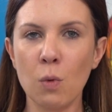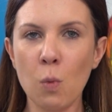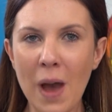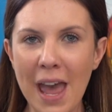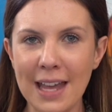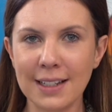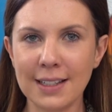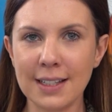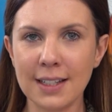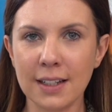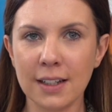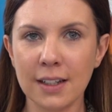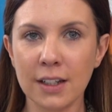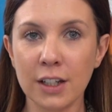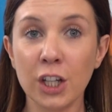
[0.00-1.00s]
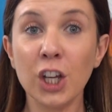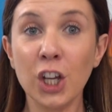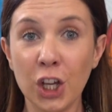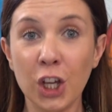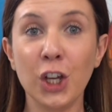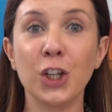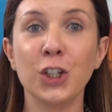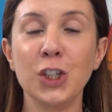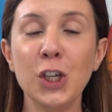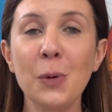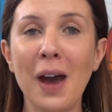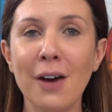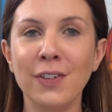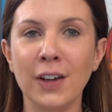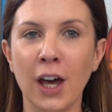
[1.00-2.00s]
Wet. You
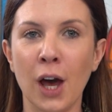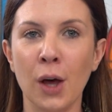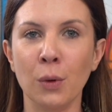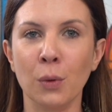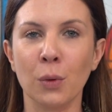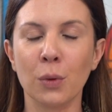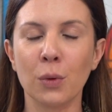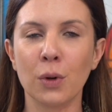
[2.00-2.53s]
have a go.